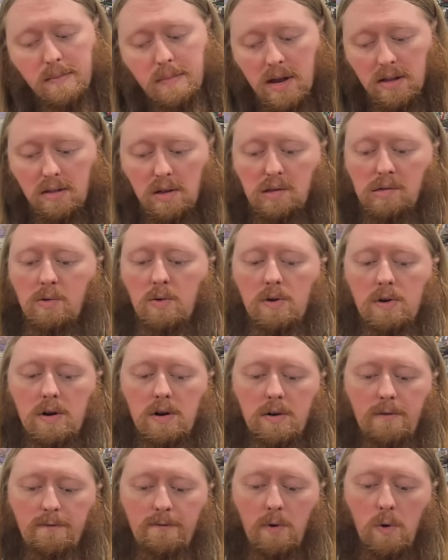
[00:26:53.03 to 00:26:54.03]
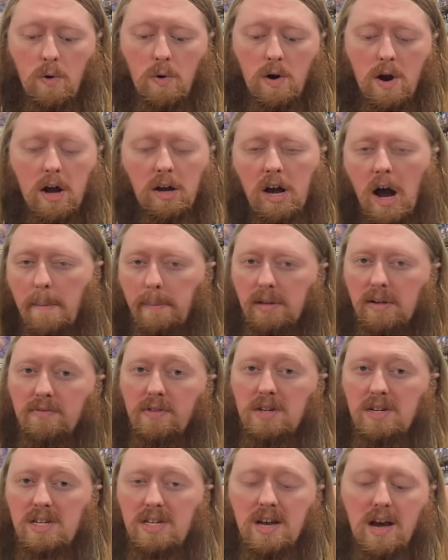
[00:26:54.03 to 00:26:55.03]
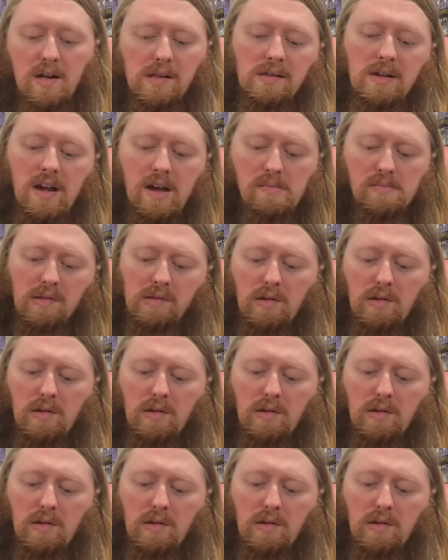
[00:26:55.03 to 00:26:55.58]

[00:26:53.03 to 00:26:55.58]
made this order for a couple of the DS games,